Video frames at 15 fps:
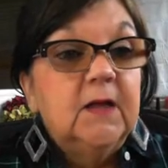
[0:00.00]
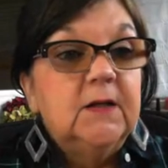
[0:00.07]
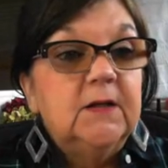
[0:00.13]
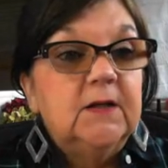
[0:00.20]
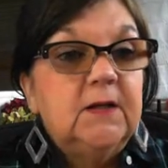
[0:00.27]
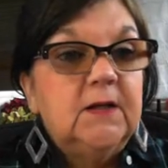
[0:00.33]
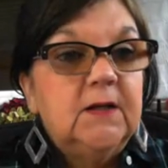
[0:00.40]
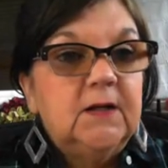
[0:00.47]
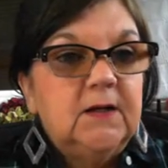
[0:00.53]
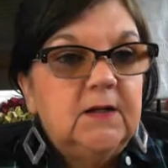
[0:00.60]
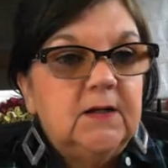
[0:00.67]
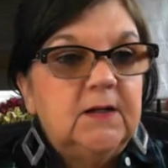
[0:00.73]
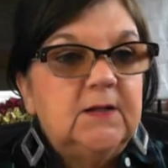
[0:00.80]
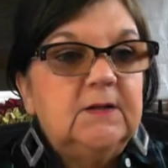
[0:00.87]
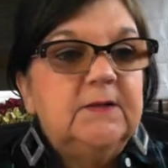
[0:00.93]

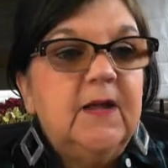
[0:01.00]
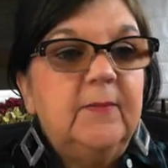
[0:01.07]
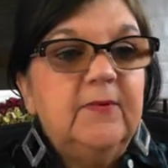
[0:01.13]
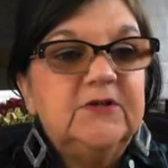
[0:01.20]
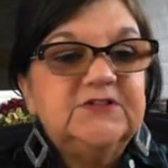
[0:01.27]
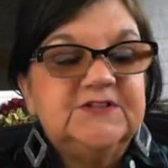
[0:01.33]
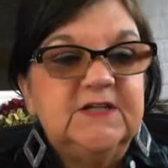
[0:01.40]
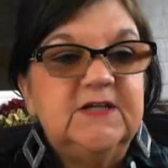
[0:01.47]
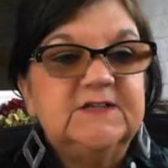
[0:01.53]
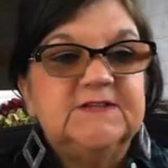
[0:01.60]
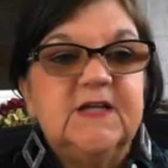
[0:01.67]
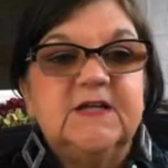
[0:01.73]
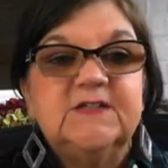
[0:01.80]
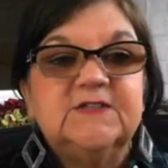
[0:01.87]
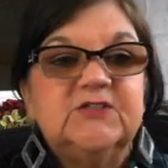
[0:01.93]
Number 6
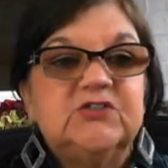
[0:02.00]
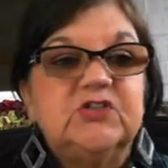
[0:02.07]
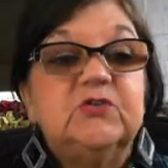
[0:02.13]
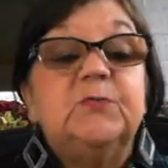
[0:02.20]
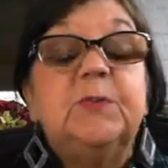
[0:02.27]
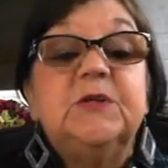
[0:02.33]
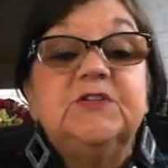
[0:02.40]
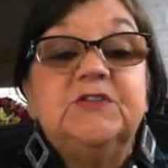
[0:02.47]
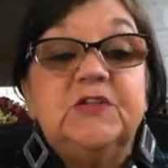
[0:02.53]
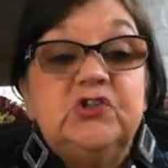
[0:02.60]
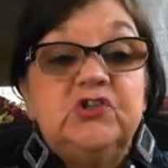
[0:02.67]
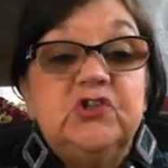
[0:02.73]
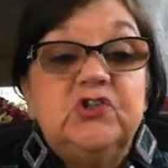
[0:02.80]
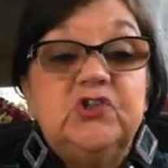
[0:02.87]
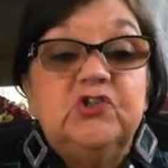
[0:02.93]
is to
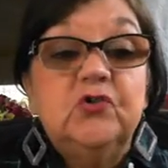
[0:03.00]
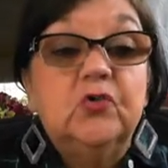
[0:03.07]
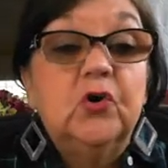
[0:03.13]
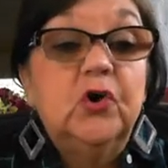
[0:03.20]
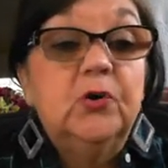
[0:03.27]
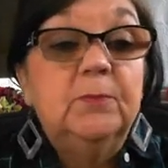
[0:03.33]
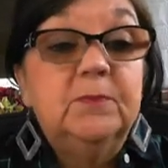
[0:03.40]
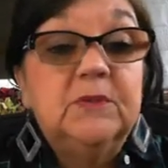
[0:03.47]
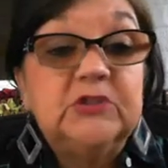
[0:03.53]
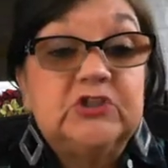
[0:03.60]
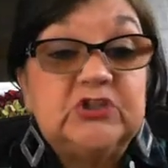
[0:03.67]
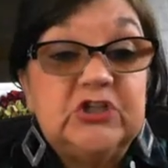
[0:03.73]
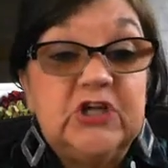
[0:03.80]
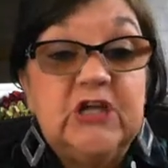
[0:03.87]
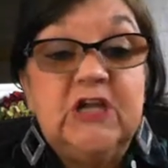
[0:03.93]
position your
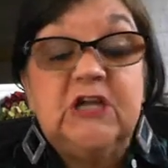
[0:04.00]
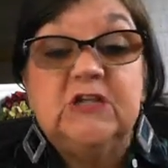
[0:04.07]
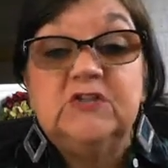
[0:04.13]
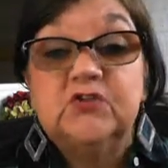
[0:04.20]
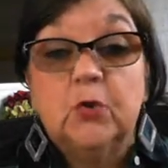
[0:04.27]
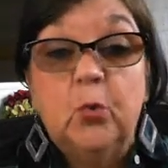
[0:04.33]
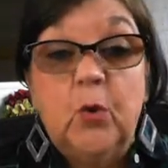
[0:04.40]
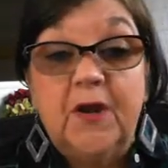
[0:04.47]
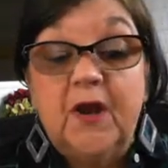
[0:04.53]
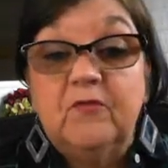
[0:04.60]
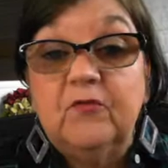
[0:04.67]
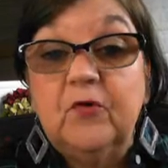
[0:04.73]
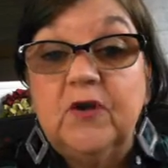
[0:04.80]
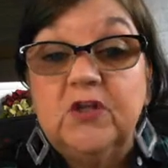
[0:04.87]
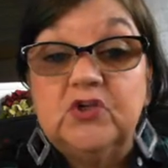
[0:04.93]
machines or
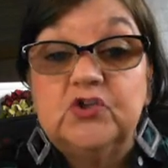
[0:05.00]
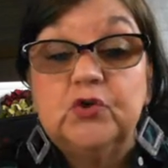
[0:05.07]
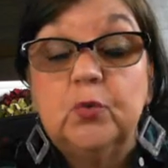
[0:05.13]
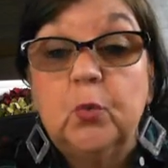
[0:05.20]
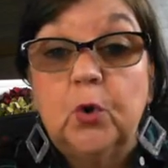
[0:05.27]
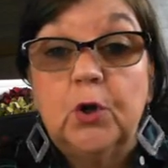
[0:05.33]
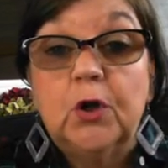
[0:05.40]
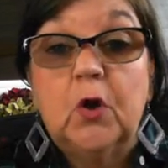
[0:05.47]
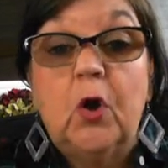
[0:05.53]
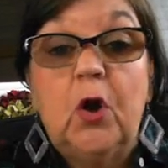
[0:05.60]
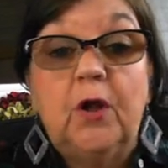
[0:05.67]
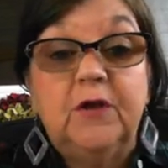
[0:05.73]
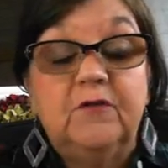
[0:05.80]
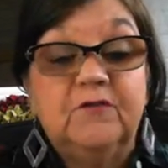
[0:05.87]
whatever it is you work on.